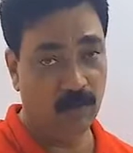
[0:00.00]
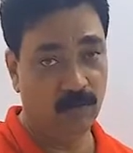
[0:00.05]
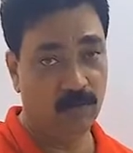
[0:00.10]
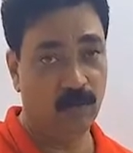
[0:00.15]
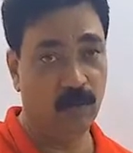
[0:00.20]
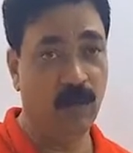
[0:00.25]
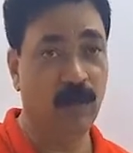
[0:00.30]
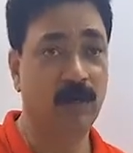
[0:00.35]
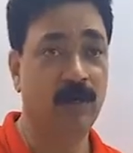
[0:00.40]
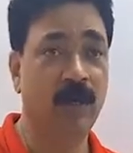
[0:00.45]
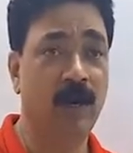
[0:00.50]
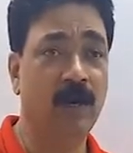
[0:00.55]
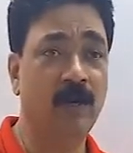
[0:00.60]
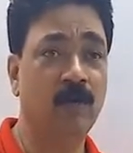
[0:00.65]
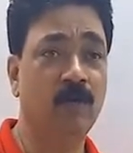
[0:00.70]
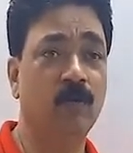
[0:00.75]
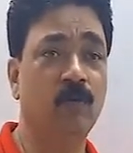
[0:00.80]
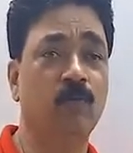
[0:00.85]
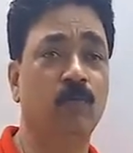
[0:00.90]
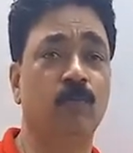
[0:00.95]
So aldehyde
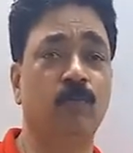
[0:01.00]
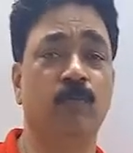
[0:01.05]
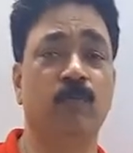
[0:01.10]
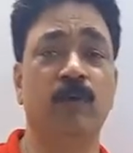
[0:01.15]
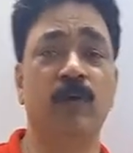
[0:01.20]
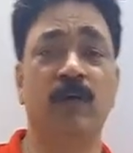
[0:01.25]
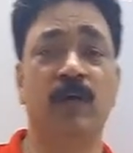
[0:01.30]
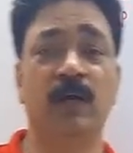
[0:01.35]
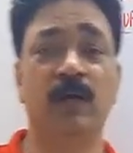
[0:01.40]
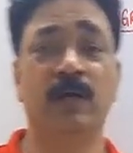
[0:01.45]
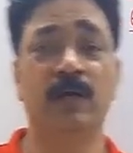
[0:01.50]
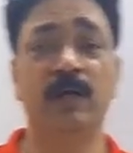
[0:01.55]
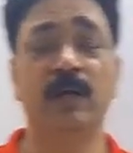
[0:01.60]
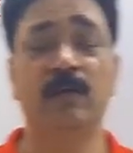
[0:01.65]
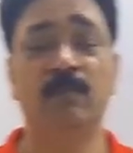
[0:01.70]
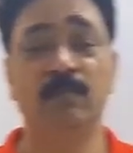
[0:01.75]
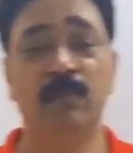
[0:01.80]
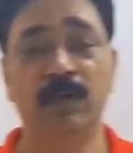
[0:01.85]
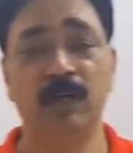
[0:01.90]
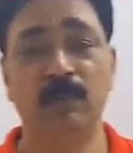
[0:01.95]
group will contain a
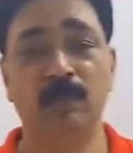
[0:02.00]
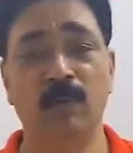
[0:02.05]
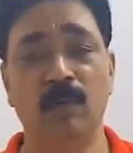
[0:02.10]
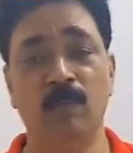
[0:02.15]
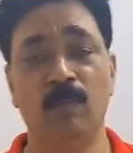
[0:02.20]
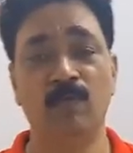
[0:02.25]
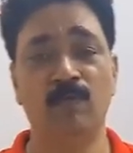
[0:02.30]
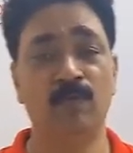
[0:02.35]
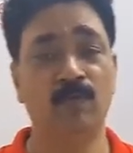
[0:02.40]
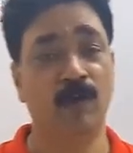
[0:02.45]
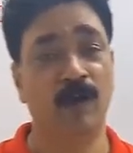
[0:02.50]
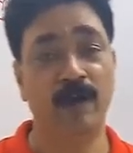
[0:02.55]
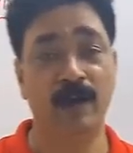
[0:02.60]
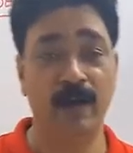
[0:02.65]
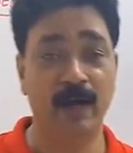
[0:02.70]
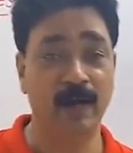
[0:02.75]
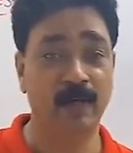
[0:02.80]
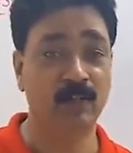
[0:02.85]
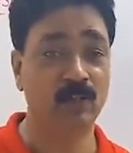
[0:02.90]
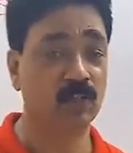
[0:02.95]
minimum of
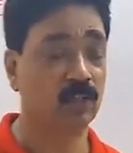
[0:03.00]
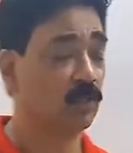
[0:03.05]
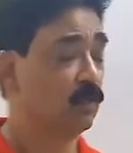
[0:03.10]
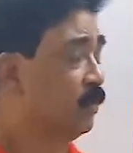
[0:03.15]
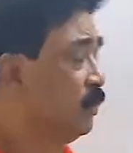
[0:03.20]
one H.